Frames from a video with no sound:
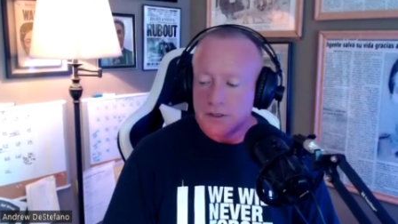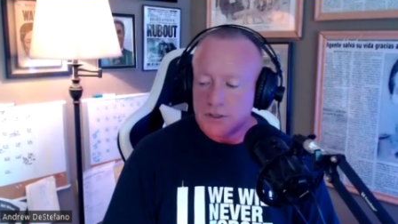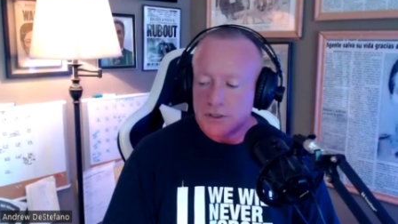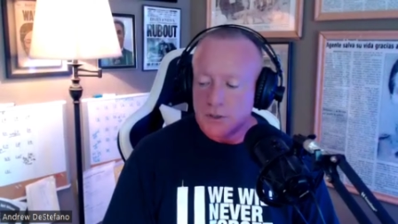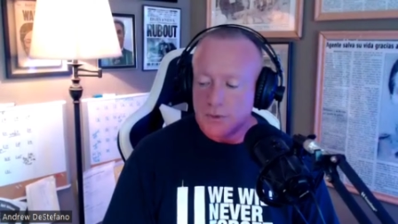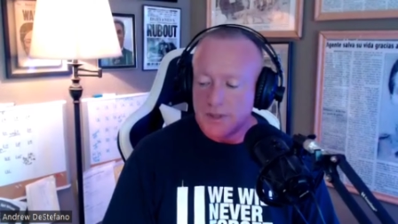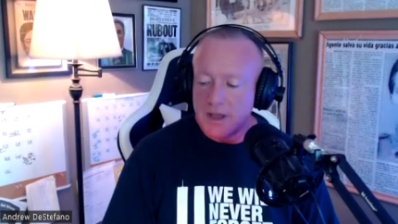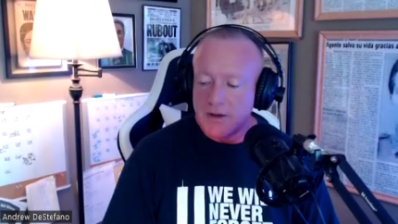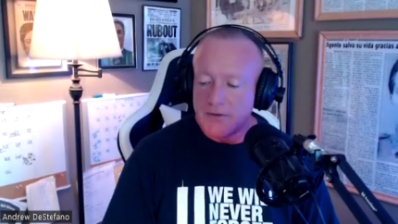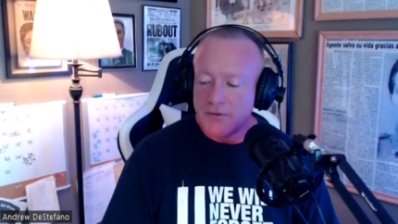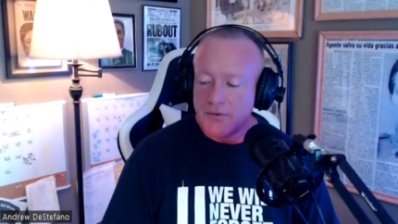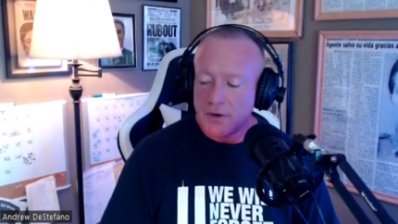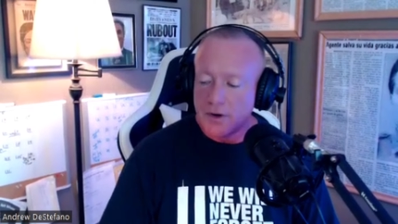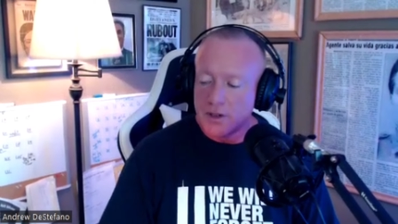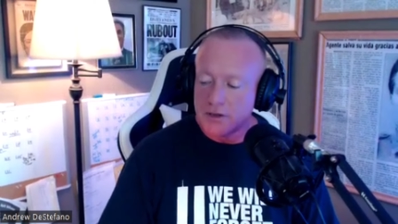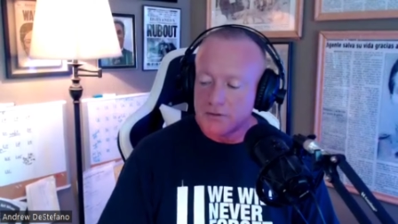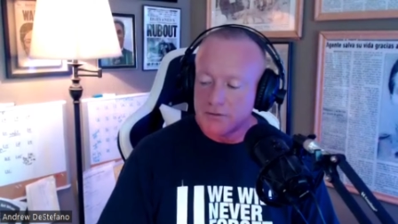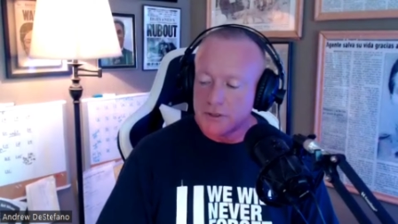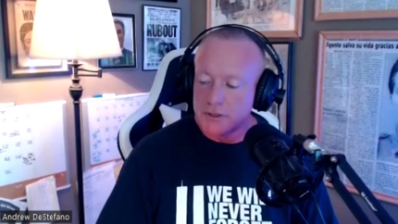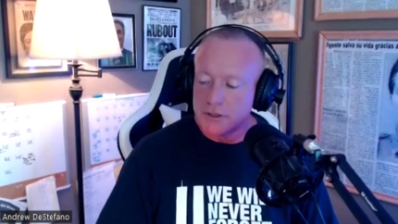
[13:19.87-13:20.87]
So without
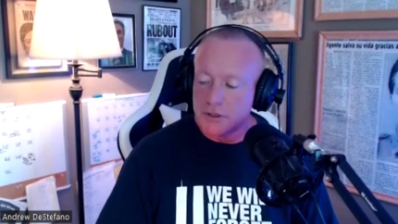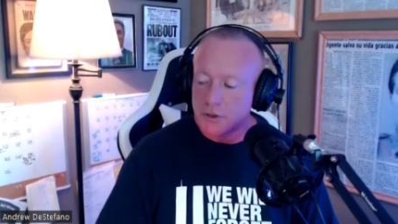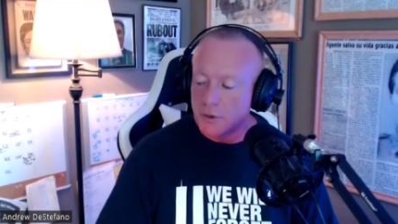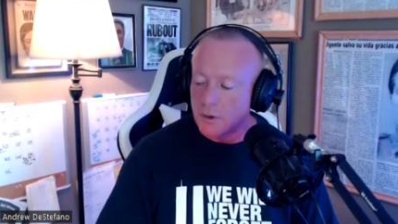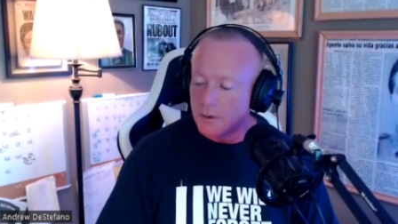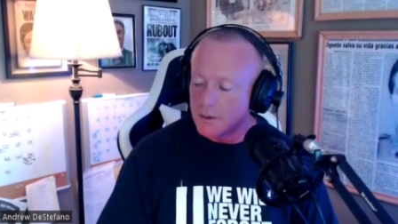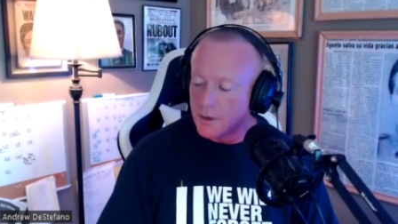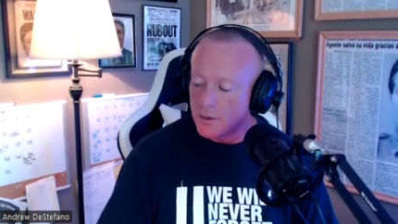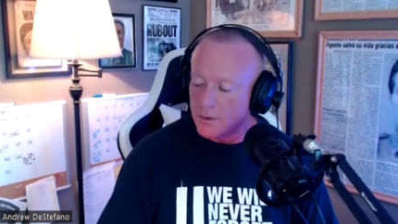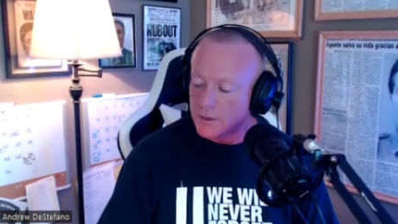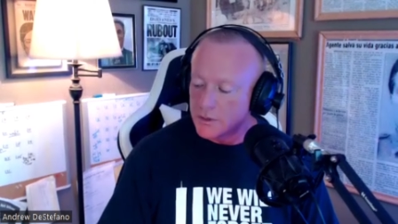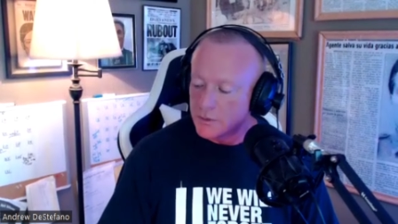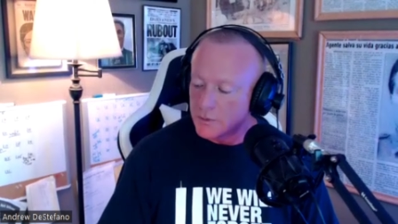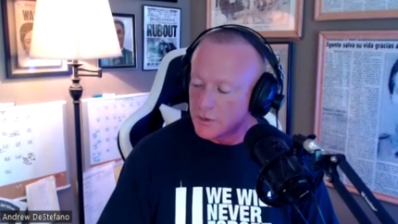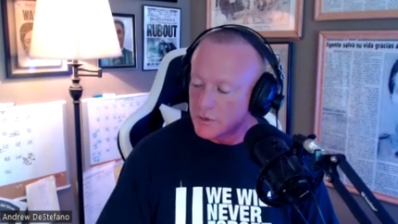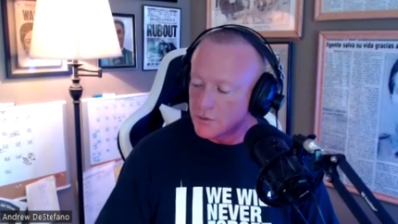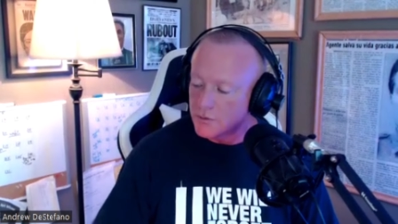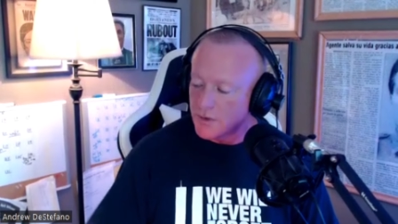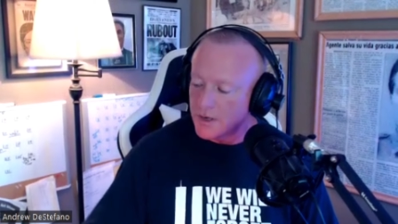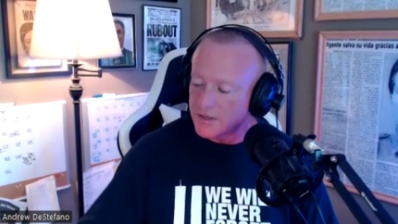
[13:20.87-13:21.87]
further ado, I'm going to
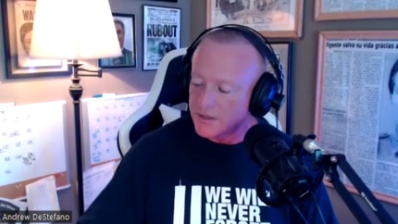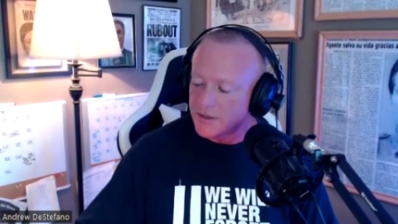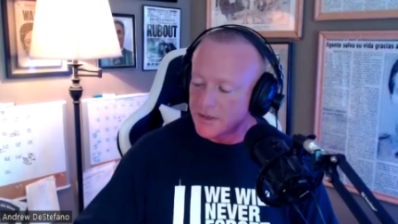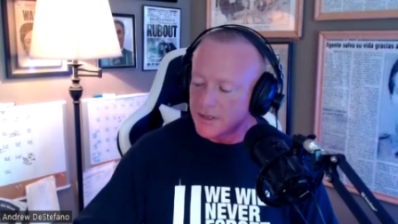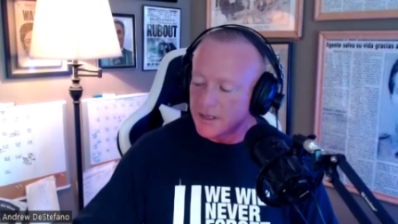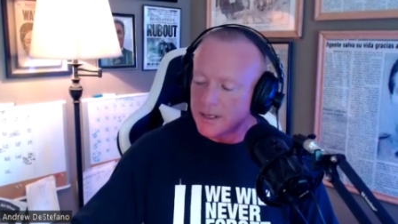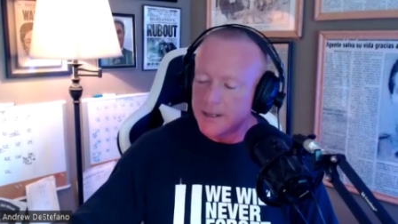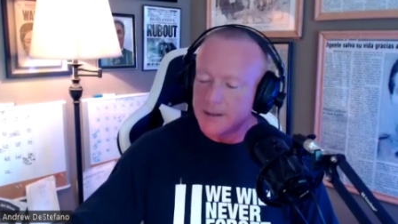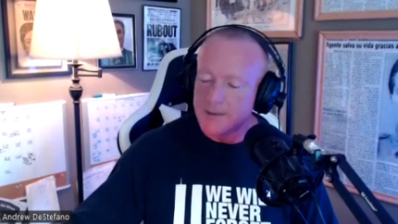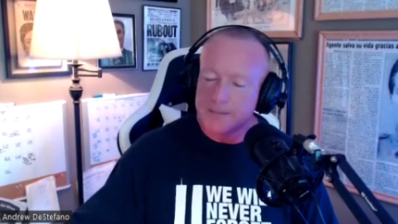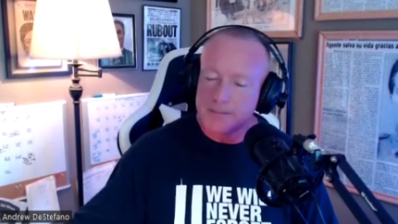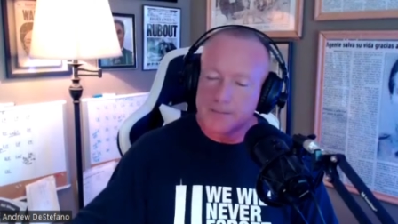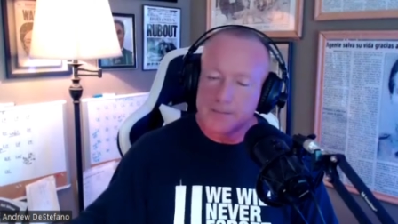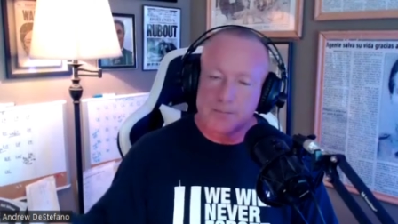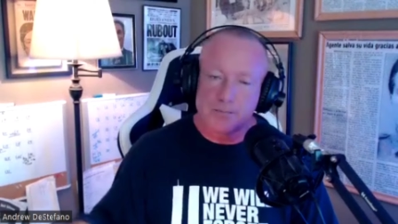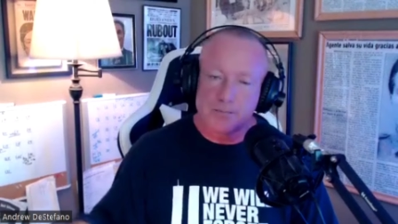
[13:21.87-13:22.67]
address the